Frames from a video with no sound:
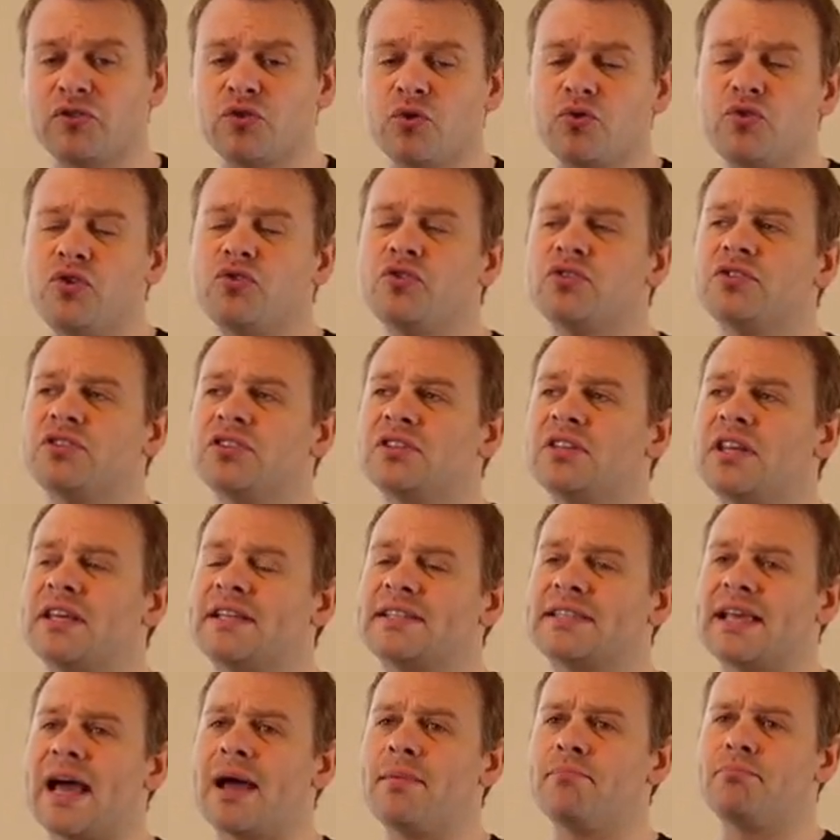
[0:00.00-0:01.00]
Russell uses an
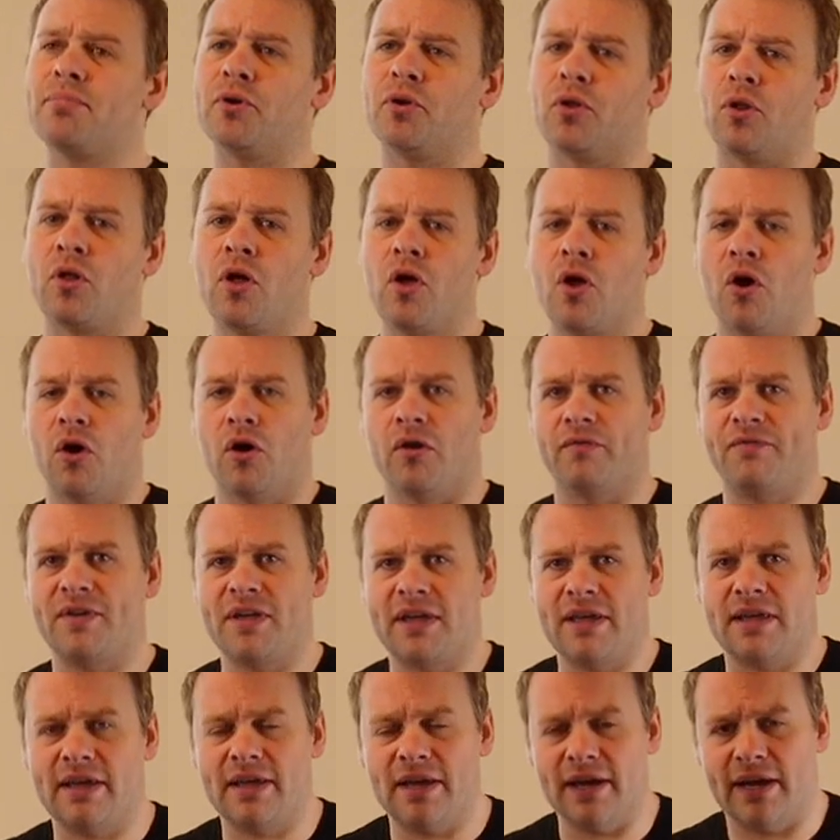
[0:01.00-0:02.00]
example of
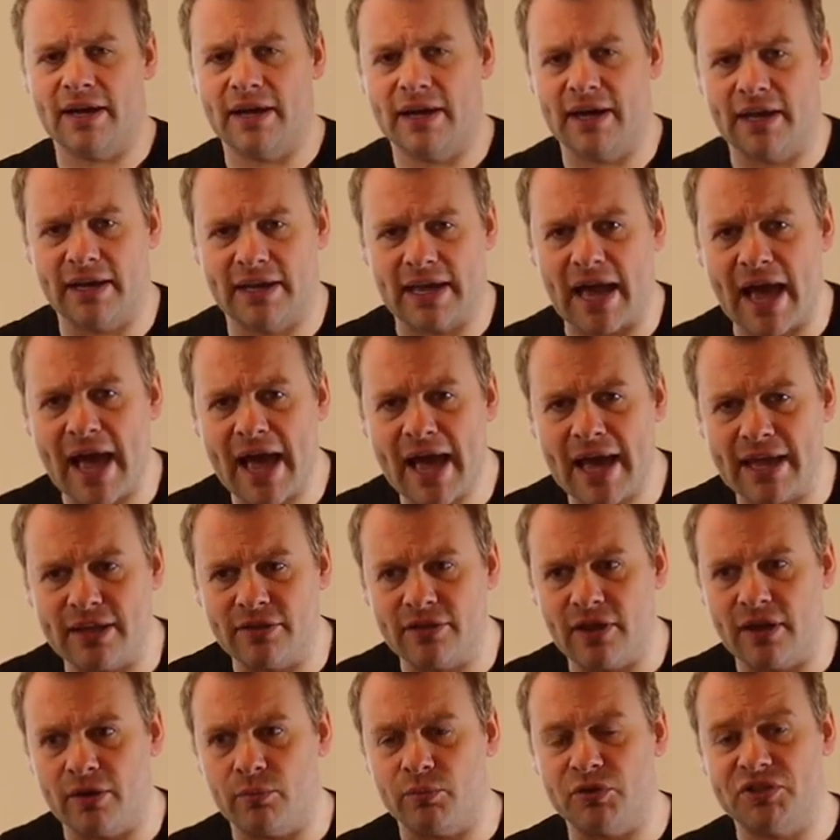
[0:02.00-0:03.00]
a, a, a
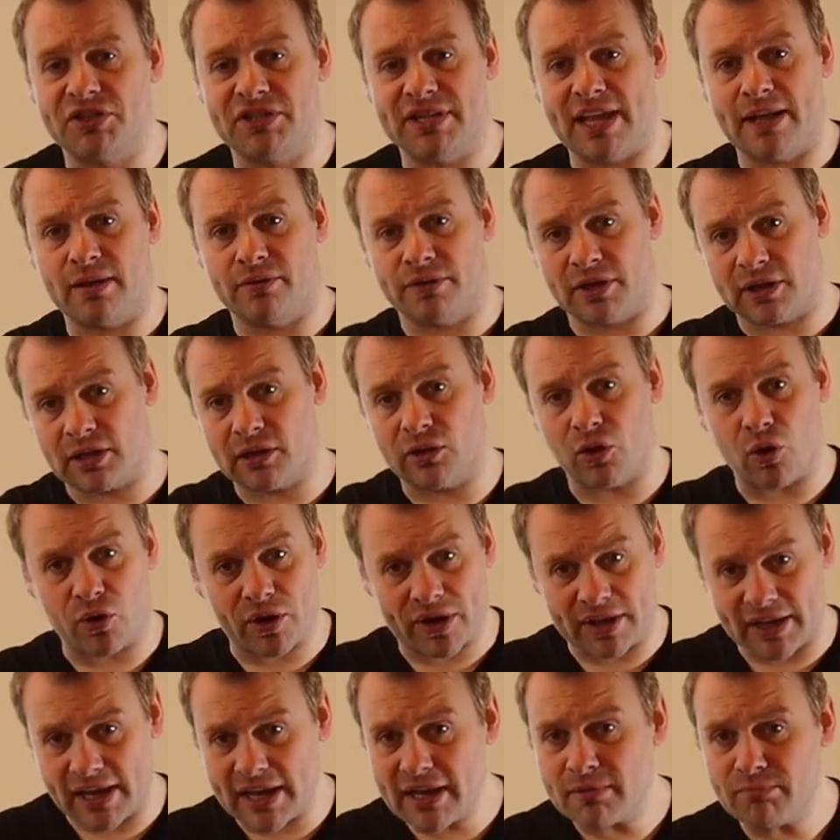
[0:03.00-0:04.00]
guy that was selling a
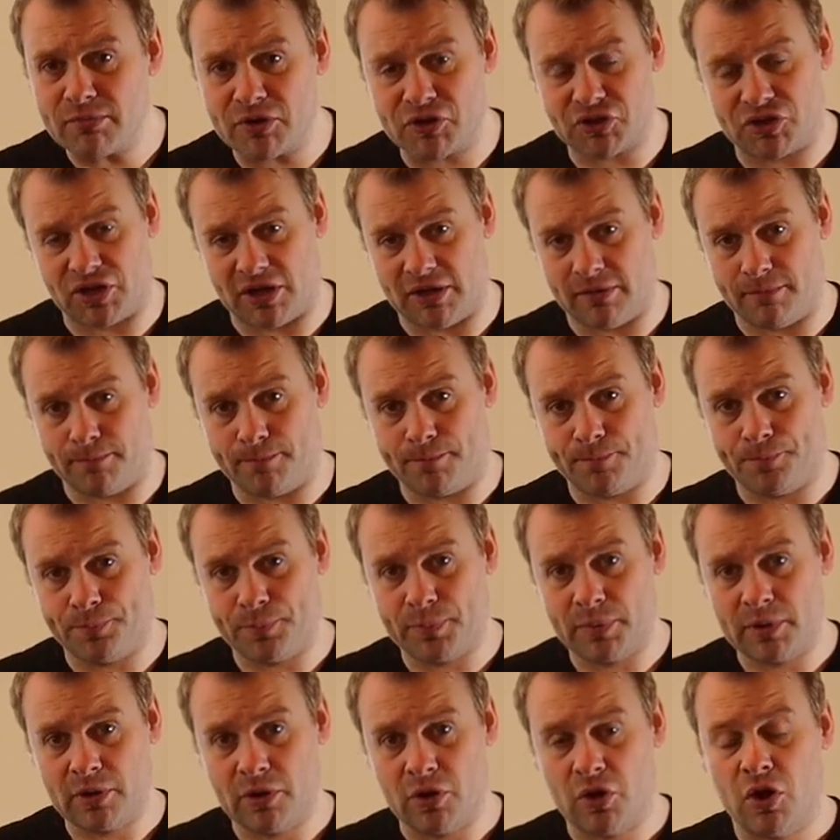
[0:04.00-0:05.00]
clocking machine.
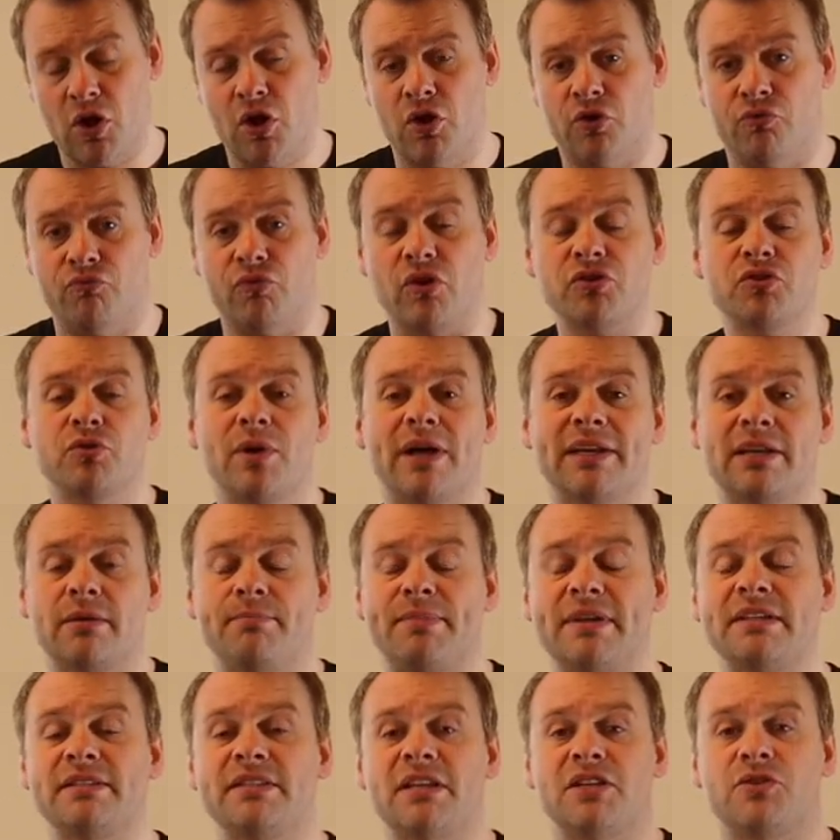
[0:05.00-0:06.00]
Russell had
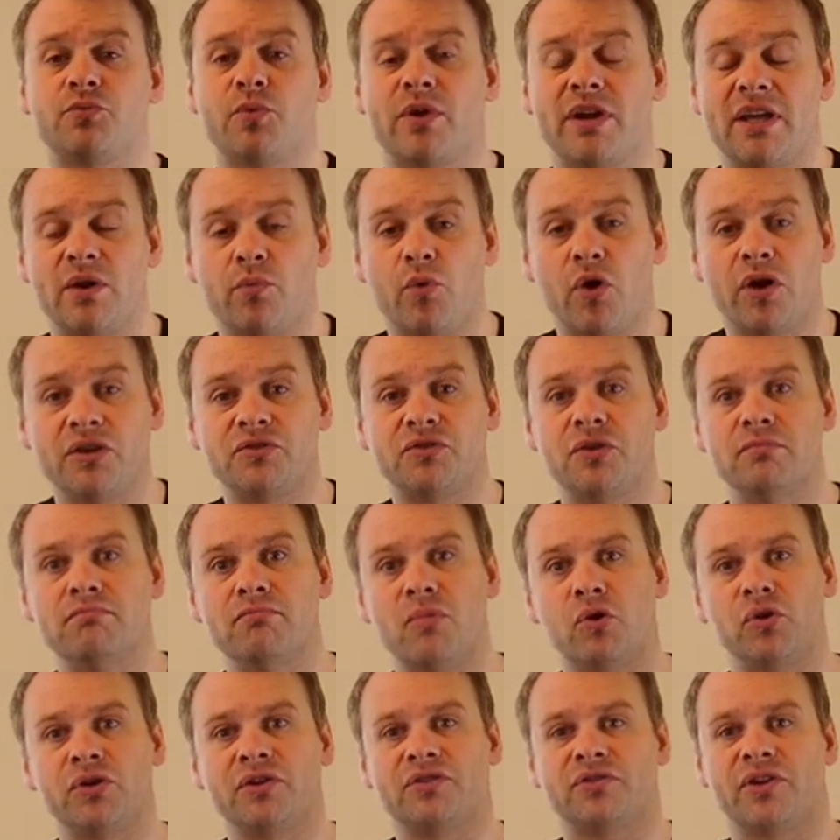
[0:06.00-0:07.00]
a business where he wanted to
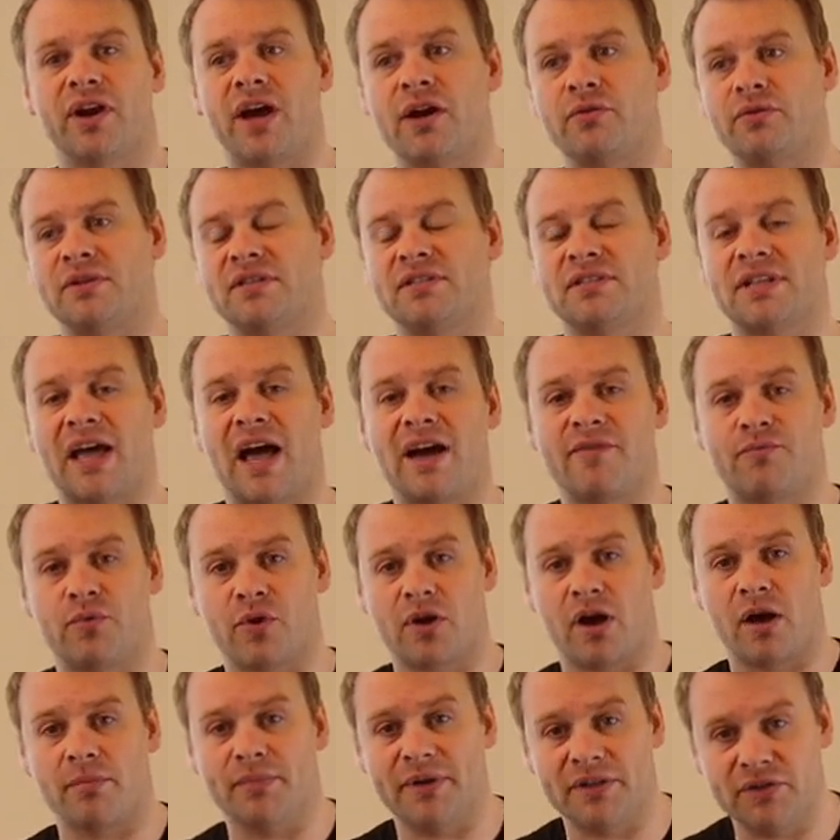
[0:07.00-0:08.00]
monitor how the staff
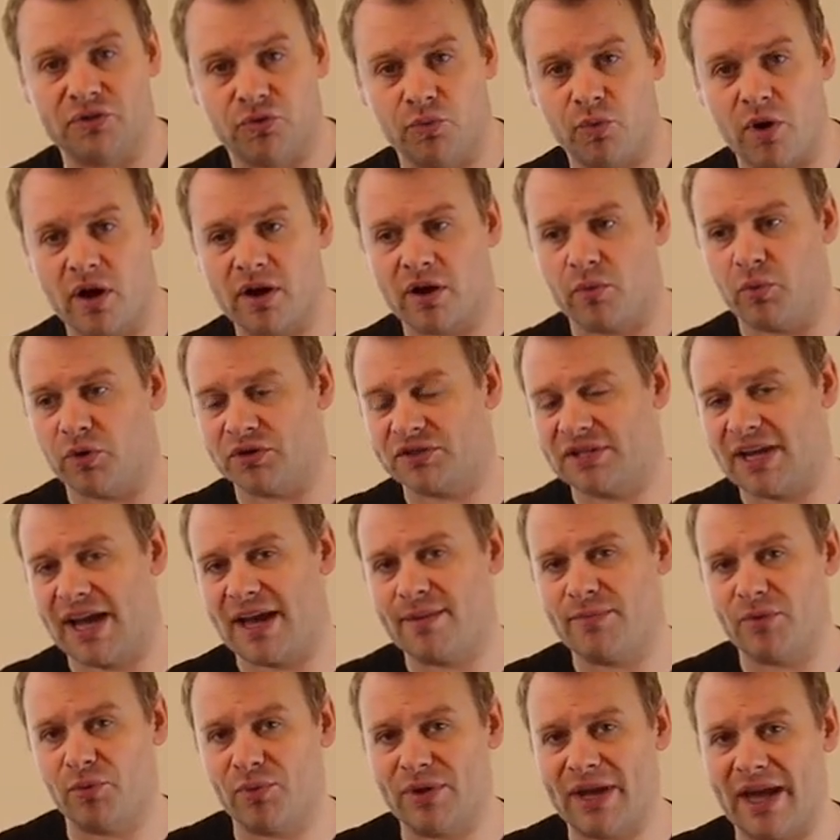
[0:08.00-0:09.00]
were coming into work, what
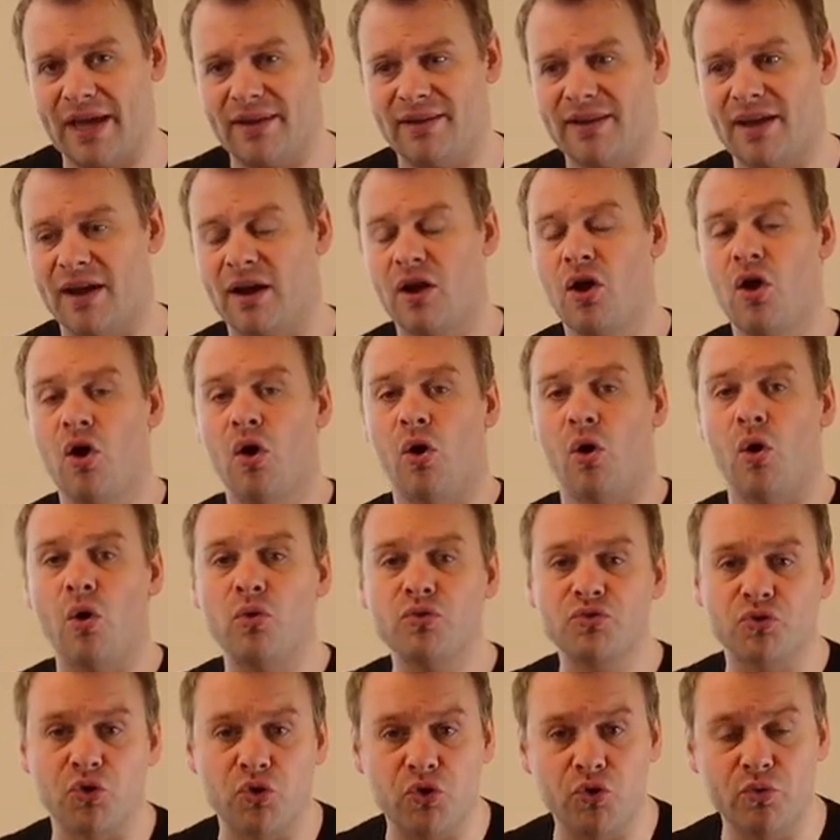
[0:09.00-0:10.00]
time they were getting there,
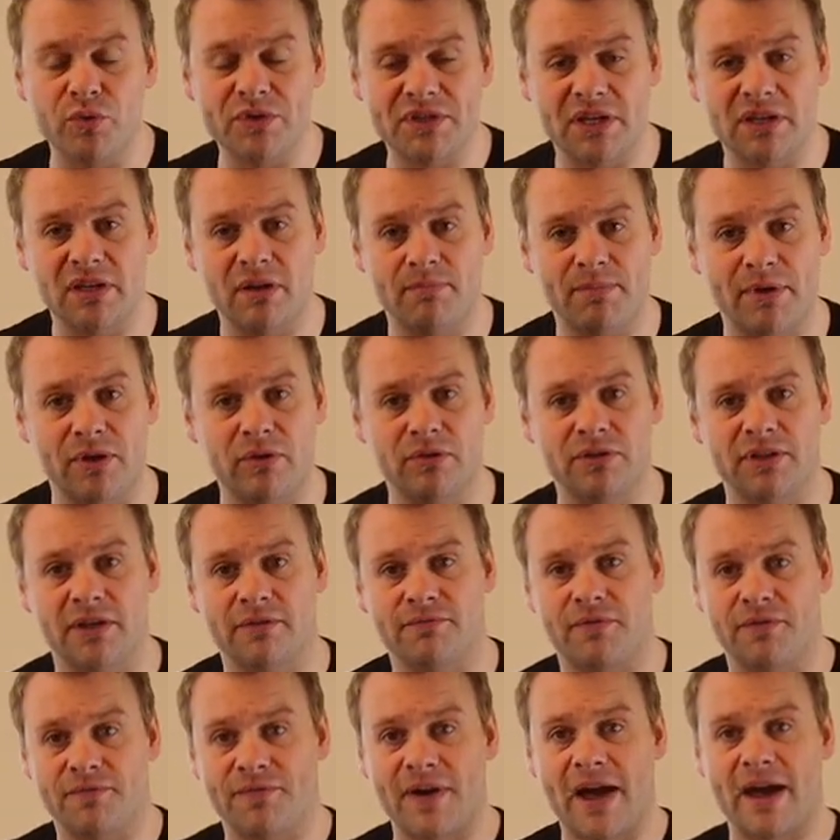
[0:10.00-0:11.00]
also who was in the
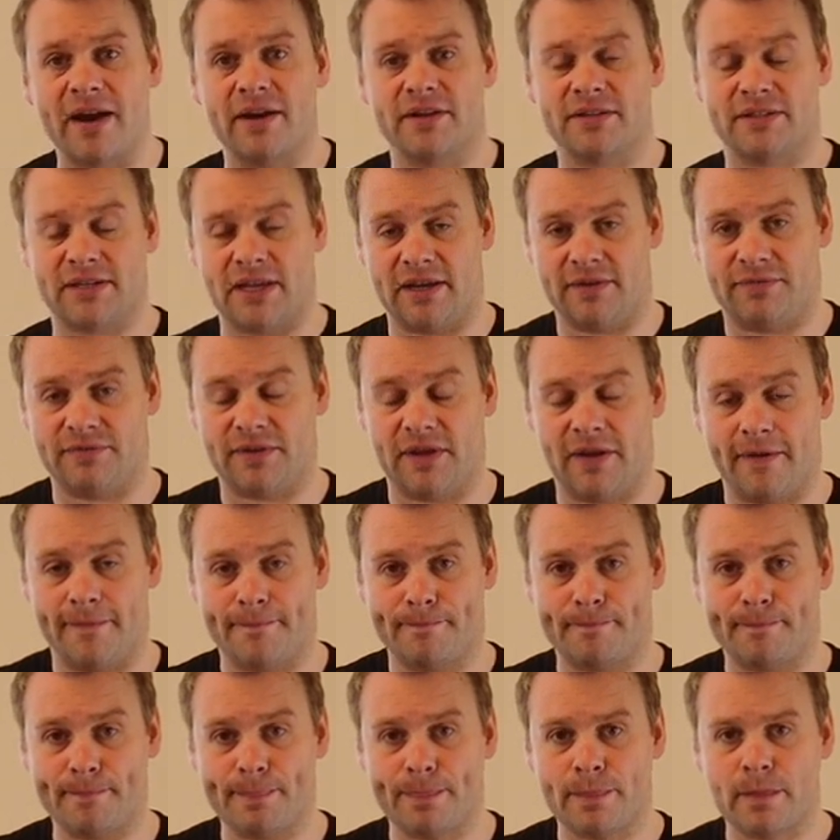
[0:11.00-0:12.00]
building for fire
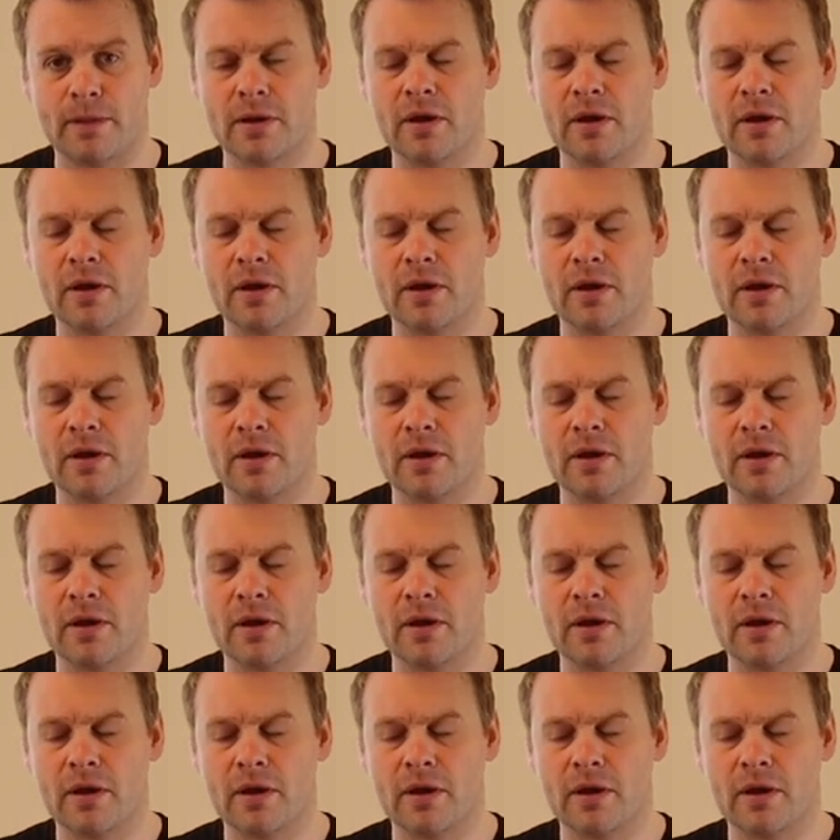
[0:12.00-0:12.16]
safety.